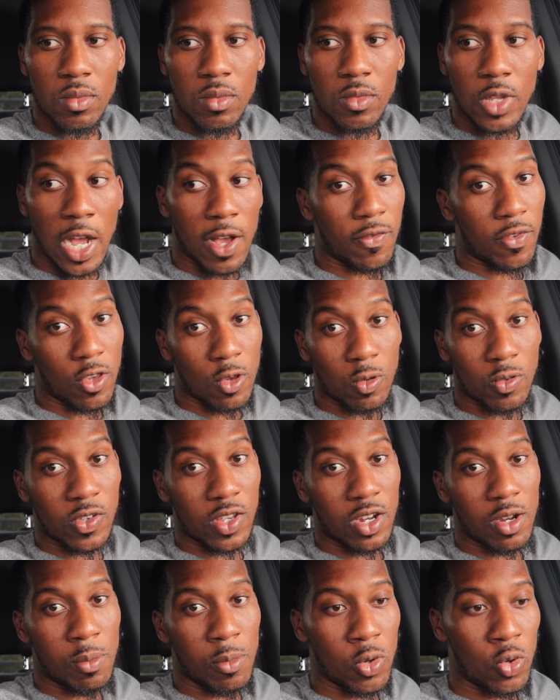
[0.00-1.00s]
I've used
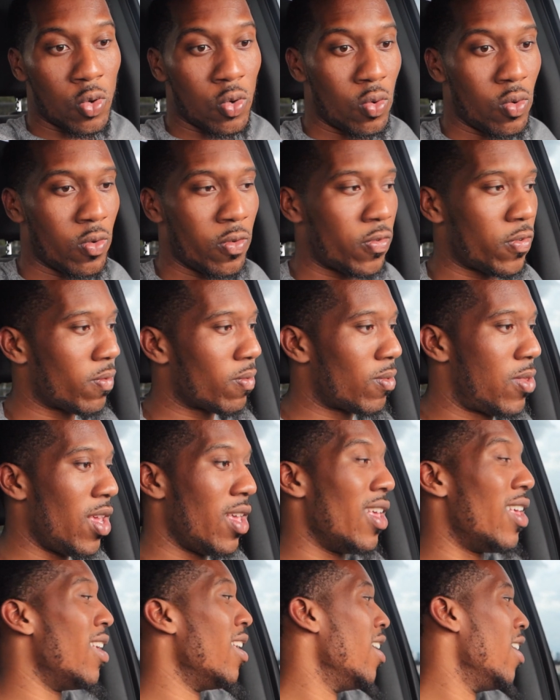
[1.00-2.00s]
it to move.
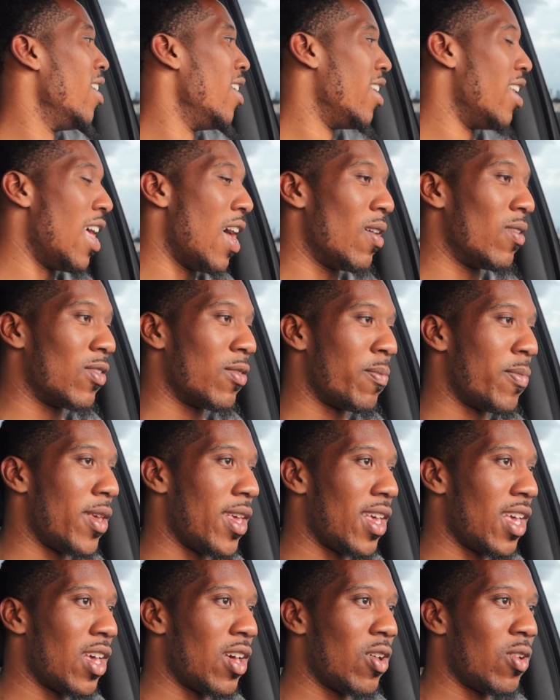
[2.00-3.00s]
That was a
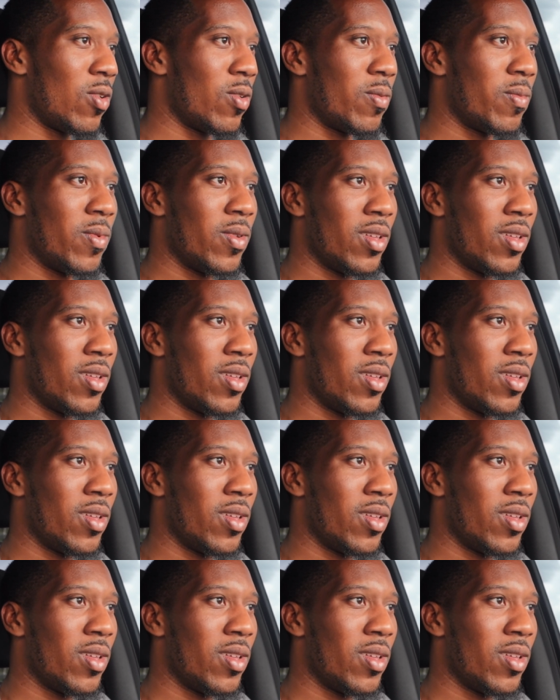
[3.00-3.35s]
big help.